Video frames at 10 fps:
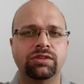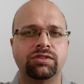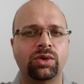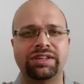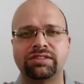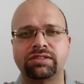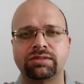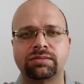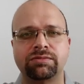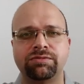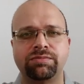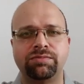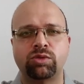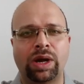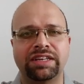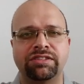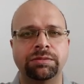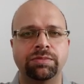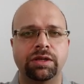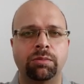So it's quite
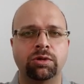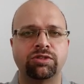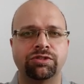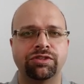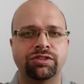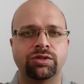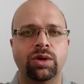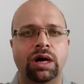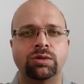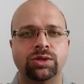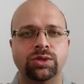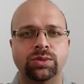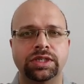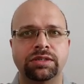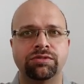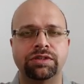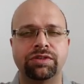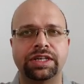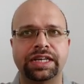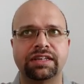simple. Most of us know how to do it. We
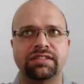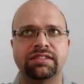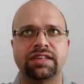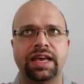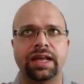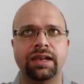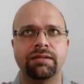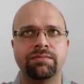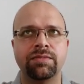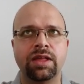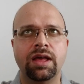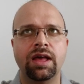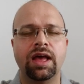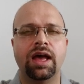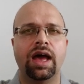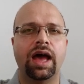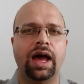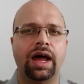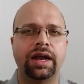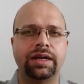will take a scale
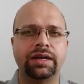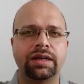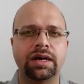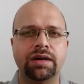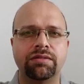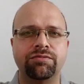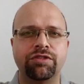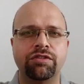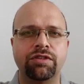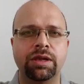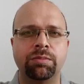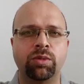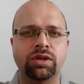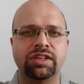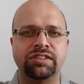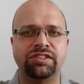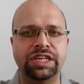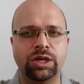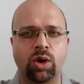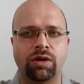and we will put the
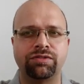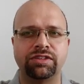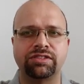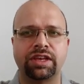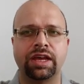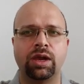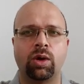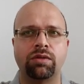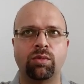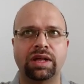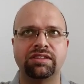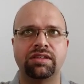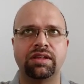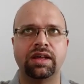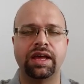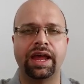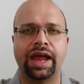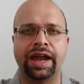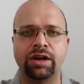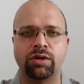zero of the scale on one
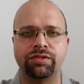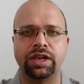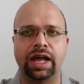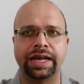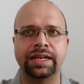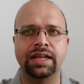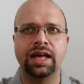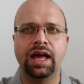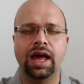end of the line,